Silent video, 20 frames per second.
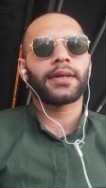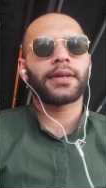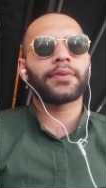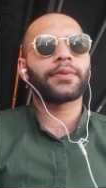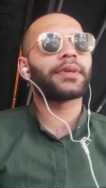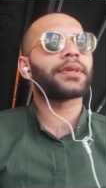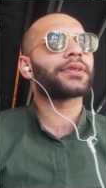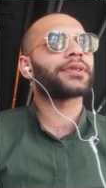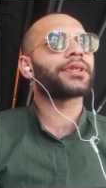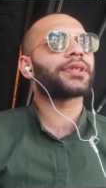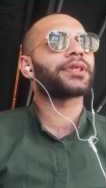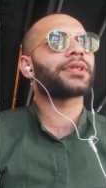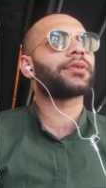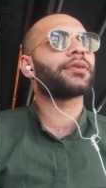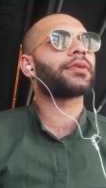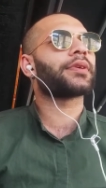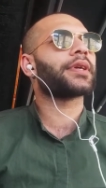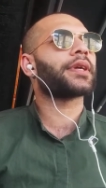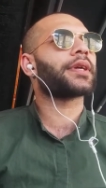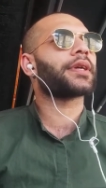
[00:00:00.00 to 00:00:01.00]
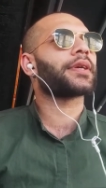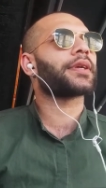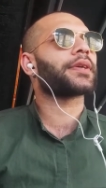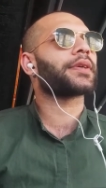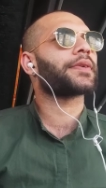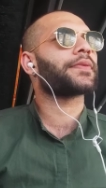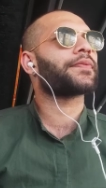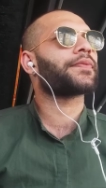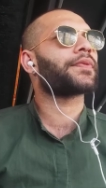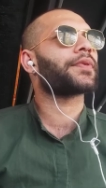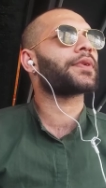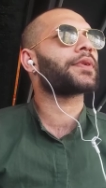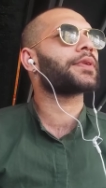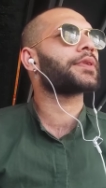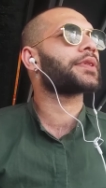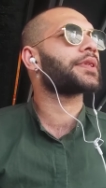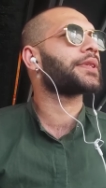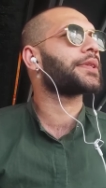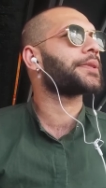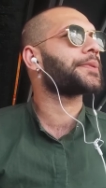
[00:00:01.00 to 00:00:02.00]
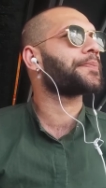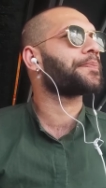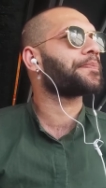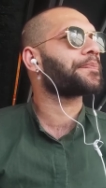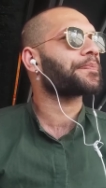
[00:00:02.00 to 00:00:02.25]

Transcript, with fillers: we are just looking for the